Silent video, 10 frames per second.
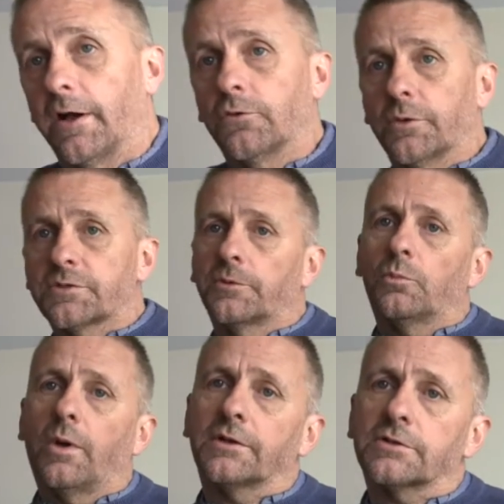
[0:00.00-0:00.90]
I've always
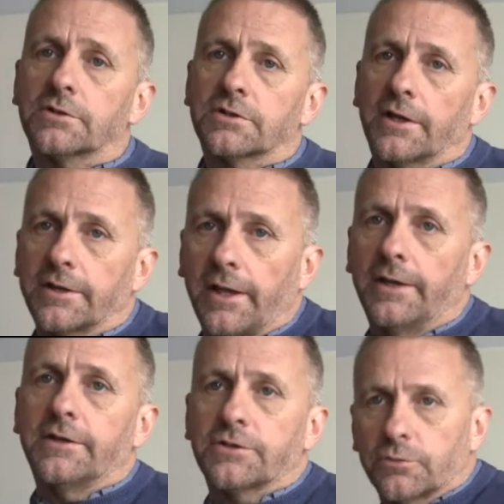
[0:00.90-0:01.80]
been one to take
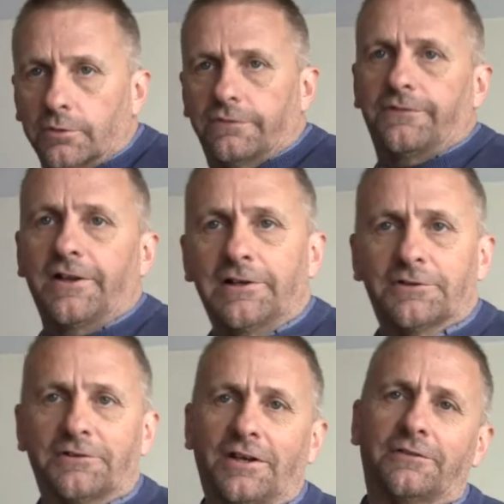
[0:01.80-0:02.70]
any sort of
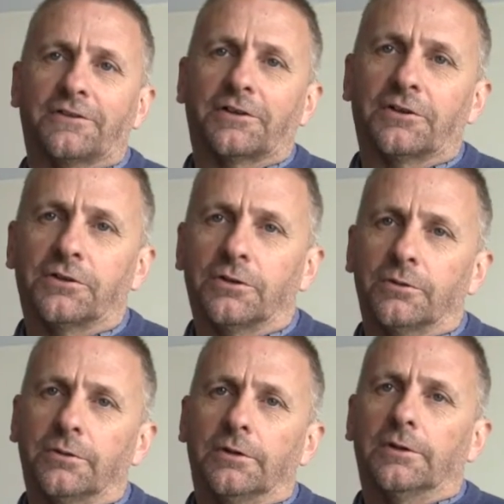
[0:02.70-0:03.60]
failure in anything I
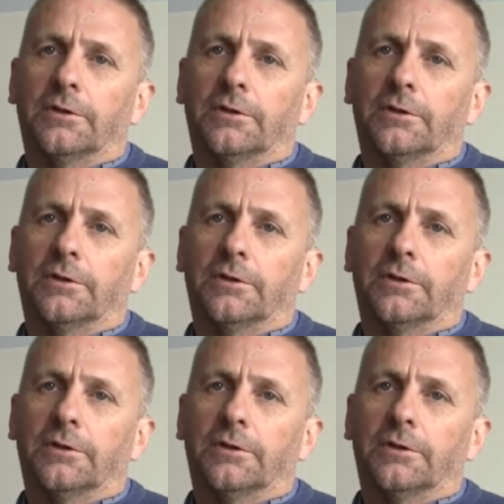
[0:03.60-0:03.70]
do